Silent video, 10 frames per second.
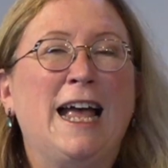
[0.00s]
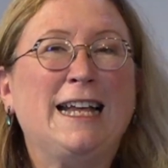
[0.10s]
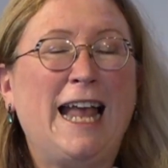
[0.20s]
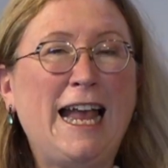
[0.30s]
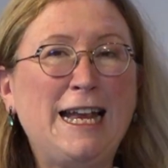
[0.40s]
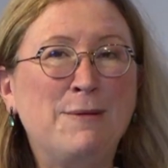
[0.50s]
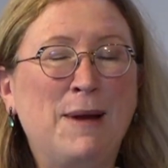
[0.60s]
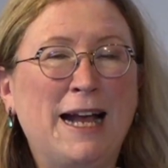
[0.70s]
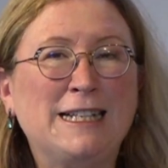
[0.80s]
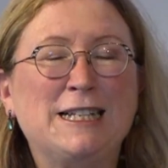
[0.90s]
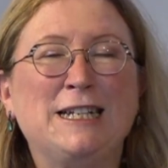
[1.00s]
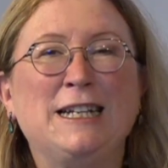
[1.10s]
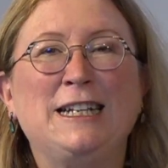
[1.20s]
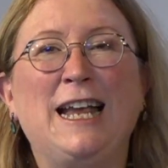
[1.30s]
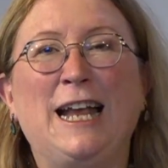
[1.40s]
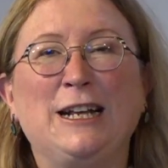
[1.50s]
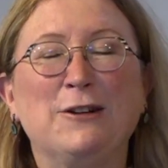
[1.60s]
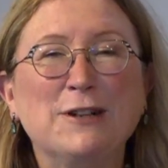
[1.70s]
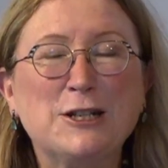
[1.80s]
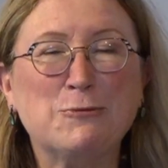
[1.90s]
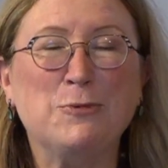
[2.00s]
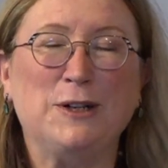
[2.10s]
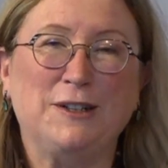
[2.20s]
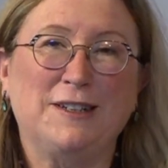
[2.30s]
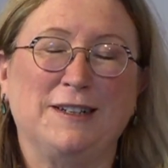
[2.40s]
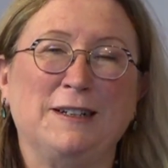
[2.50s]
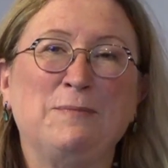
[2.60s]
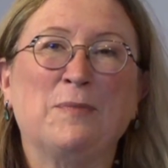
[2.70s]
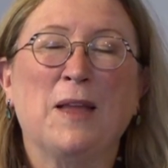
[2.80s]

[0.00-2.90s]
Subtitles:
Kate Madsen, and Chris Wilson,